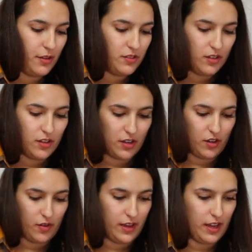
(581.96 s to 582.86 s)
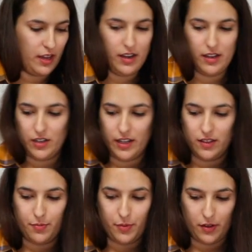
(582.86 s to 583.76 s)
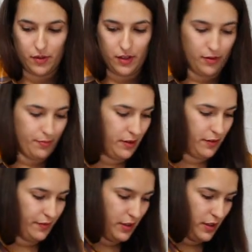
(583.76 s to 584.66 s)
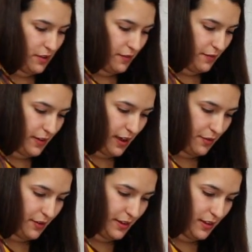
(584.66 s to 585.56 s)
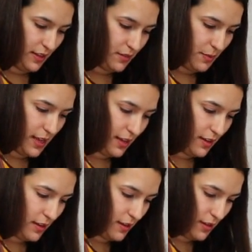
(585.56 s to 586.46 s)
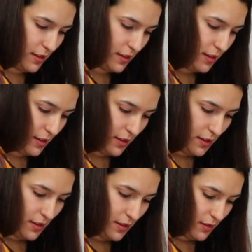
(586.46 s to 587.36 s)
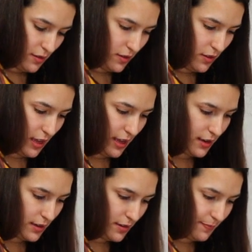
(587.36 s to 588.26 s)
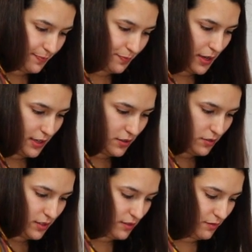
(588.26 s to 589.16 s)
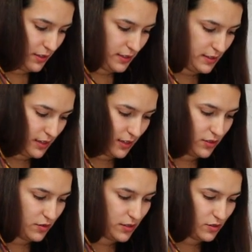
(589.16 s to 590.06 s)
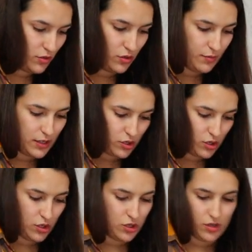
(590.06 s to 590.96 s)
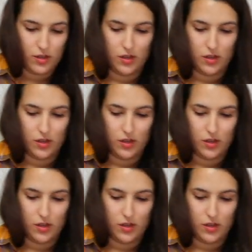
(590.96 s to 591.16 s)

just gonna go ahead and like sprinkle a little bit of flour in this pan so that my dough doesn't really stick to it too much.